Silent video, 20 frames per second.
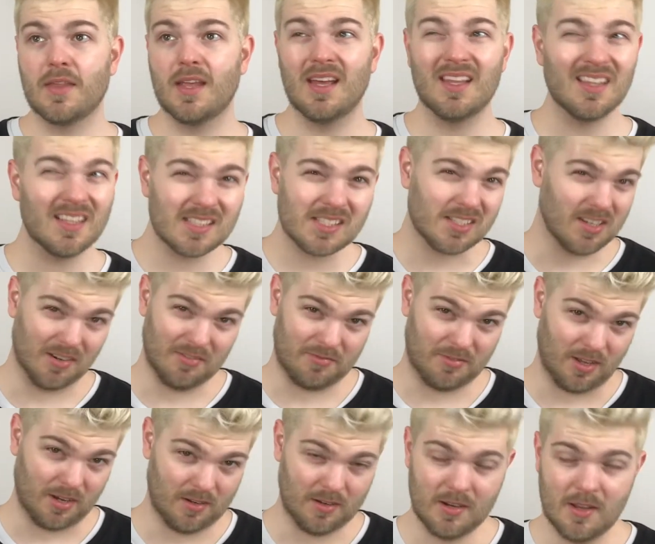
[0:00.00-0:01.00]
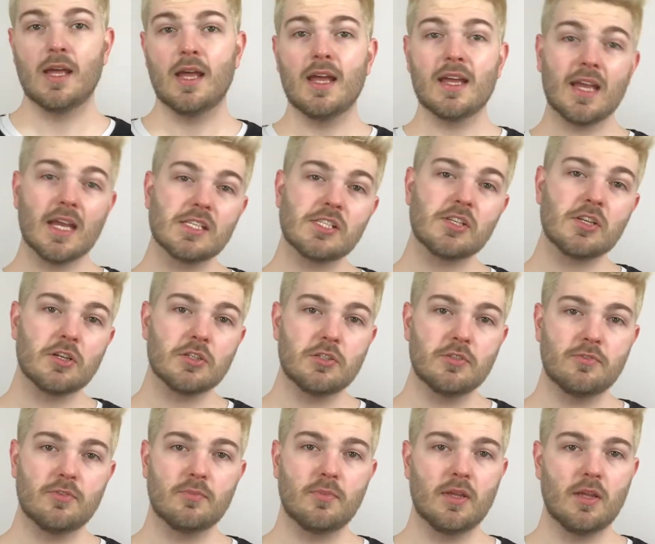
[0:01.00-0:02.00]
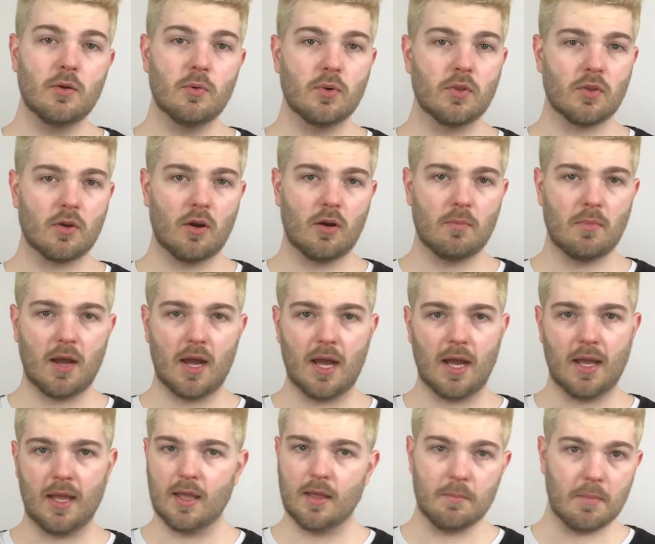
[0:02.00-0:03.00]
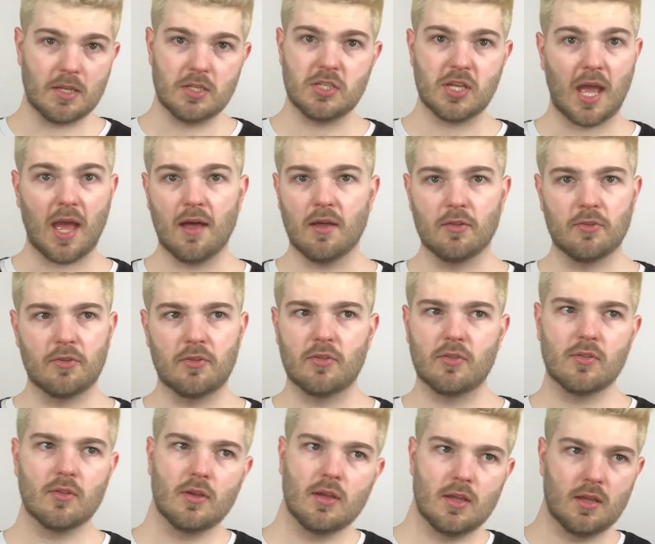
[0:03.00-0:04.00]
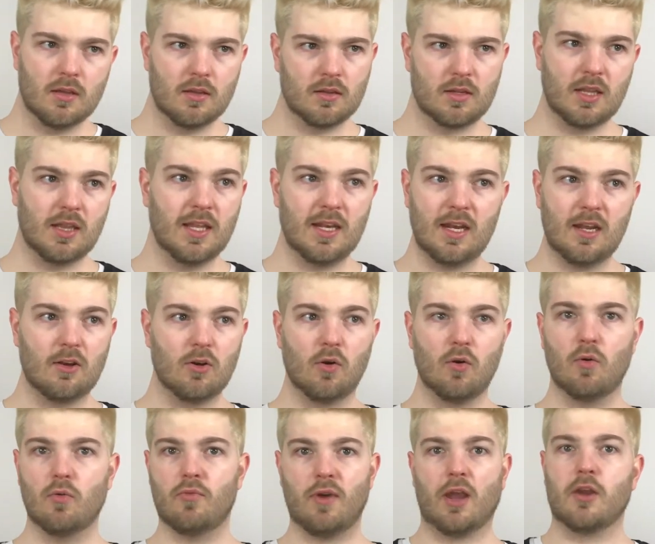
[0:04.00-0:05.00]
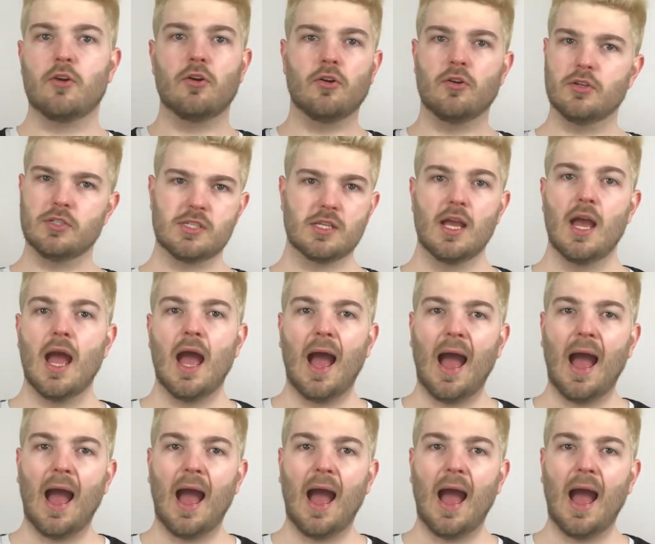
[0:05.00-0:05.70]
And that's not fun. In case you're not too familiar with all my mental health clinical records,